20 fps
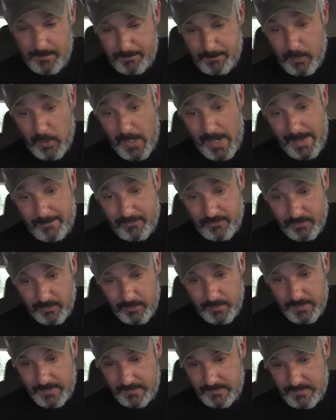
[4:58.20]
perhaps
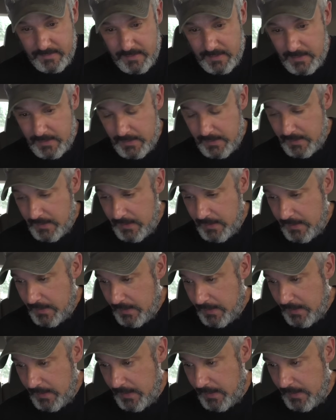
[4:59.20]
there is.
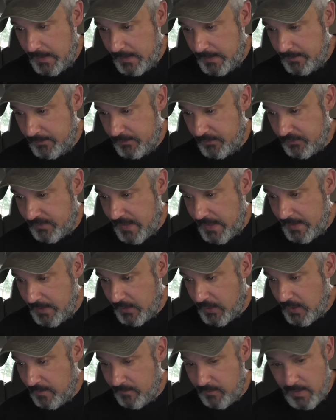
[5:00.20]
just kind
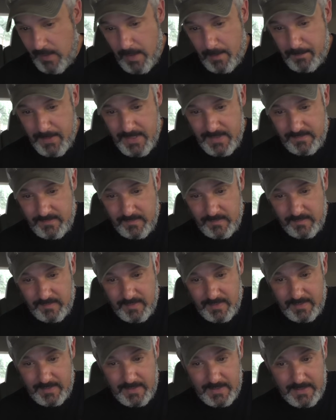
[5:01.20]
of cover our bases
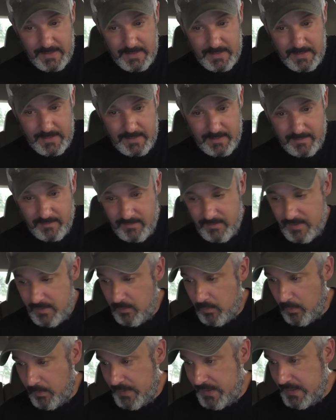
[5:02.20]
and then see
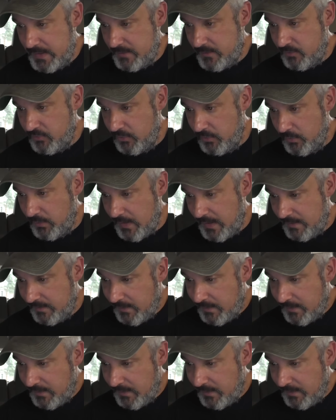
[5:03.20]
what we need to do. And I